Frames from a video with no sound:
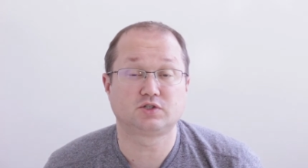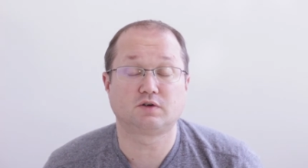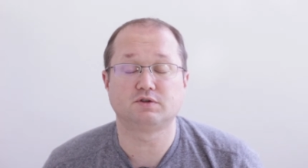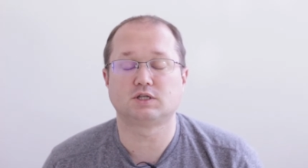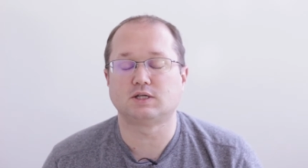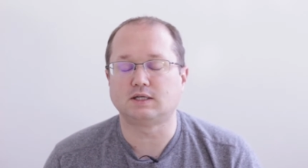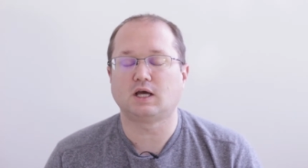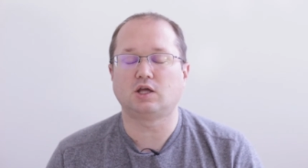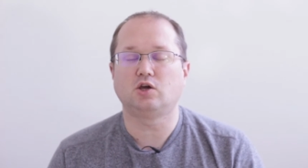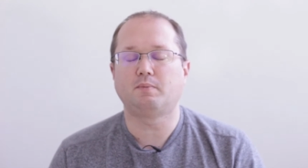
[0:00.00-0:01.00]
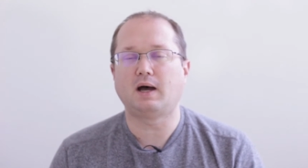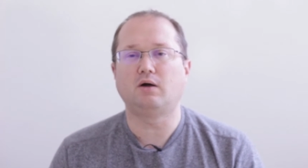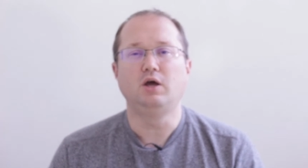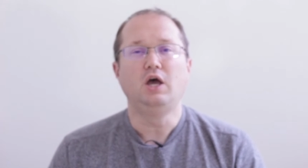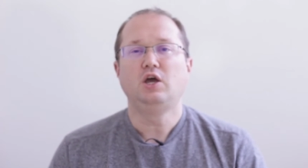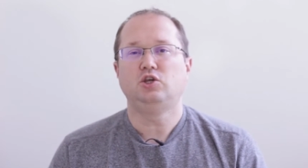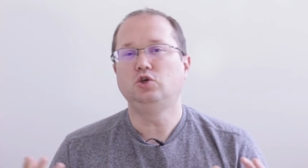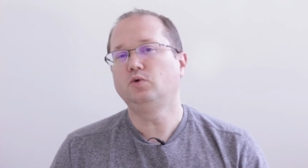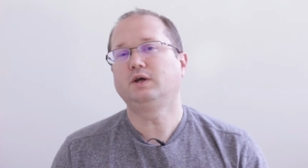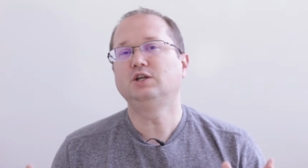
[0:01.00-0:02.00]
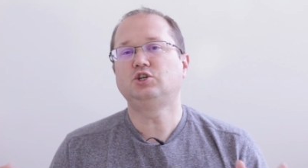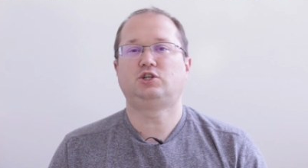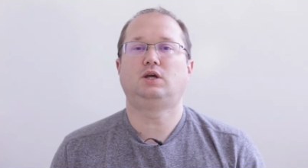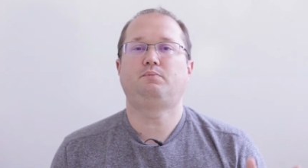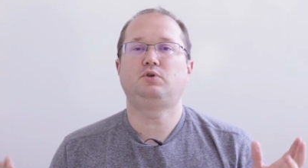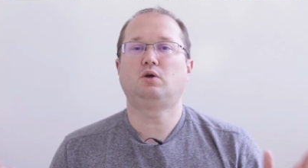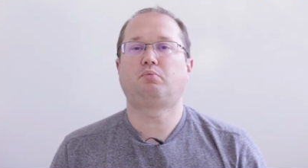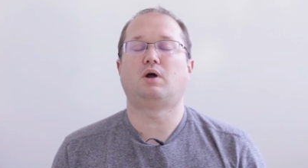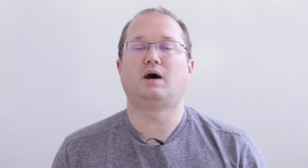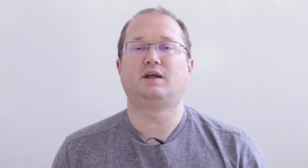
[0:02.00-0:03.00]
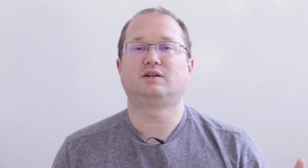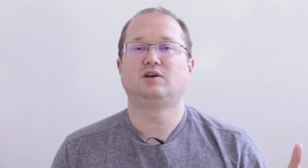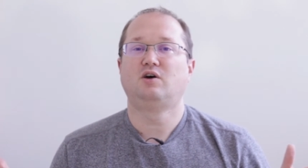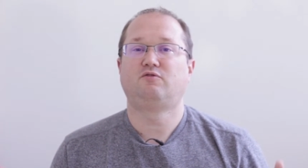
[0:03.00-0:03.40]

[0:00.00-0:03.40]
services I tell you about, you can ship your product